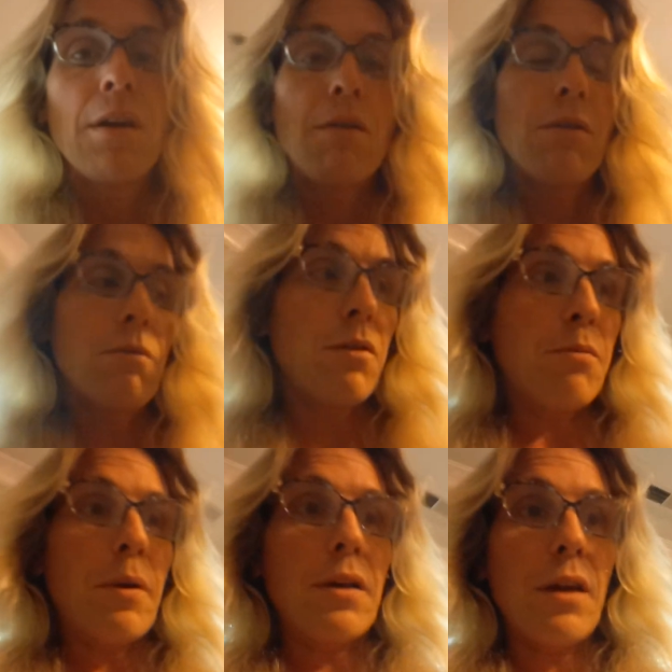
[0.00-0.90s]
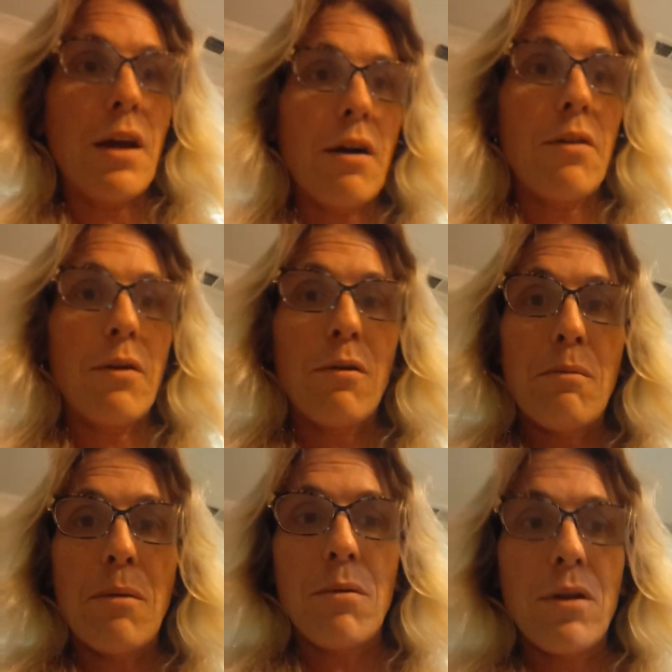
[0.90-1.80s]
with respect to how they
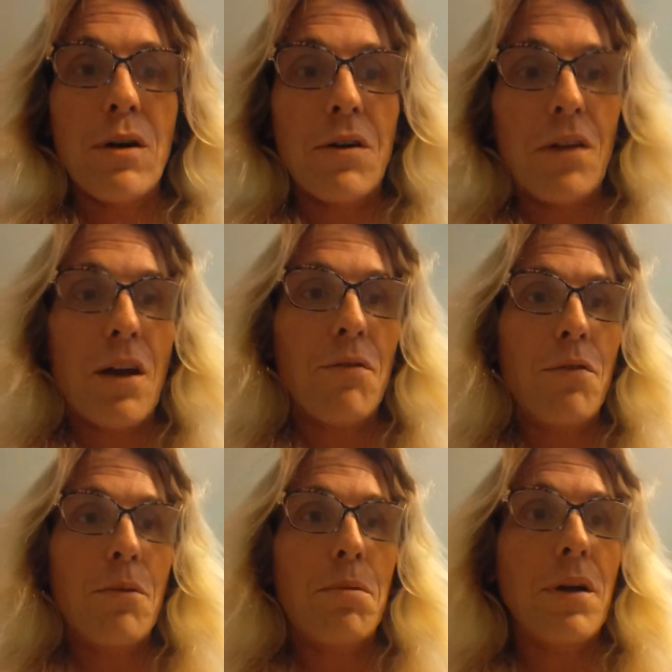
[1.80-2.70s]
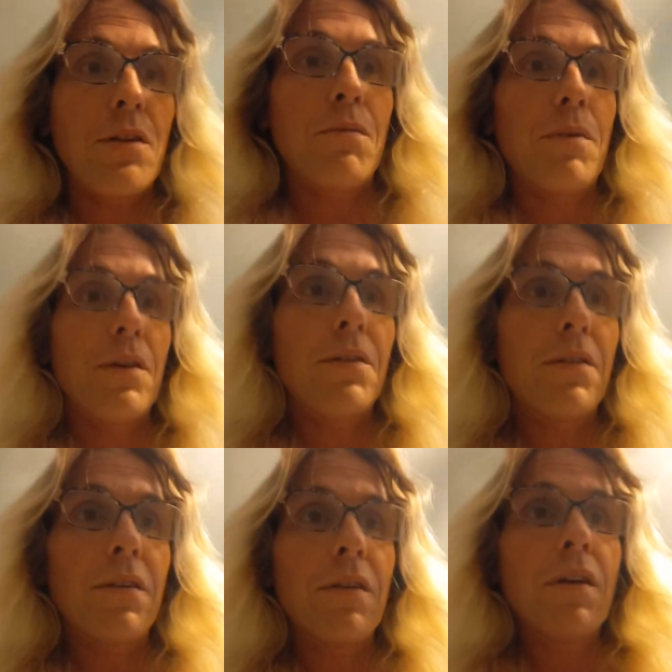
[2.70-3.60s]
remember their exact foot
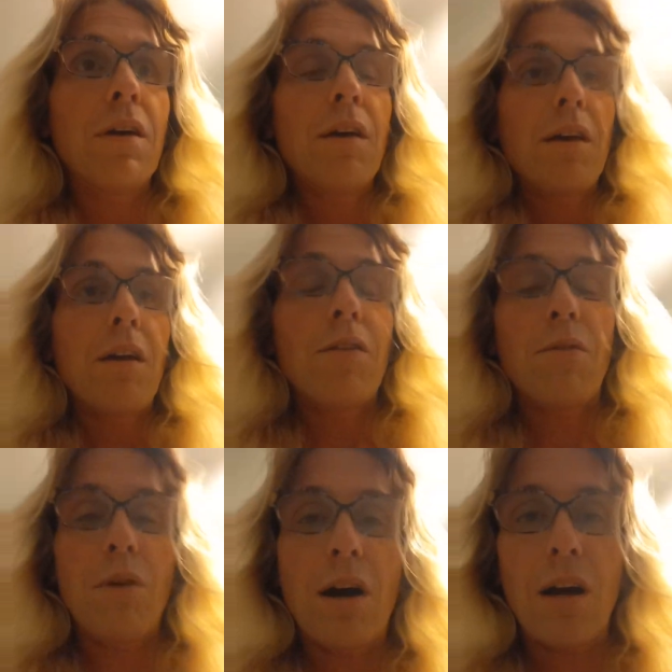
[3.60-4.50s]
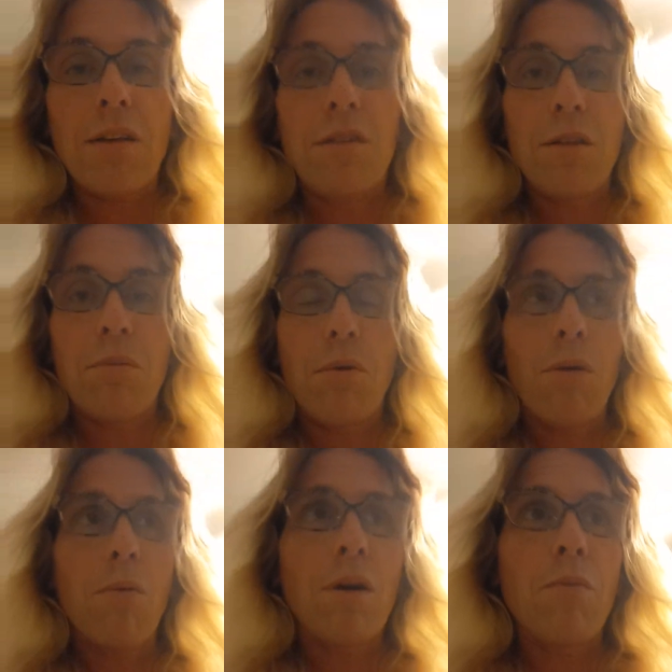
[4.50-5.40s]
placements in the rock to the point
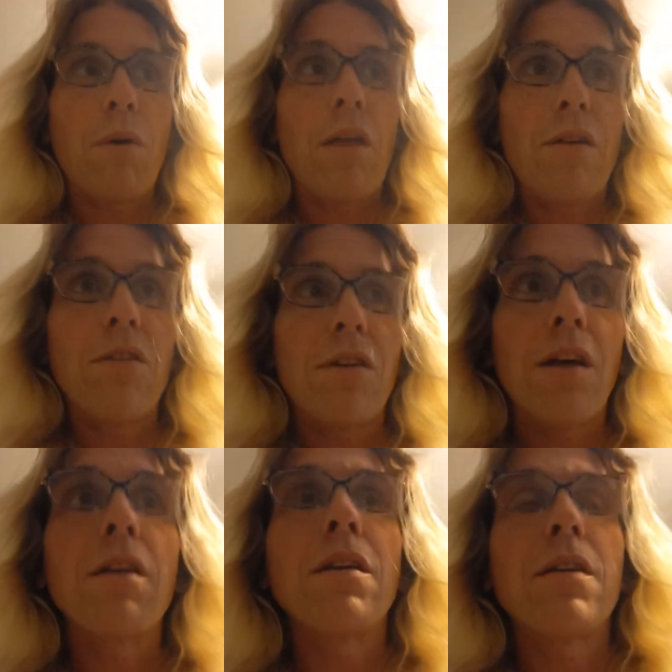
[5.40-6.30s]
where it weathers it.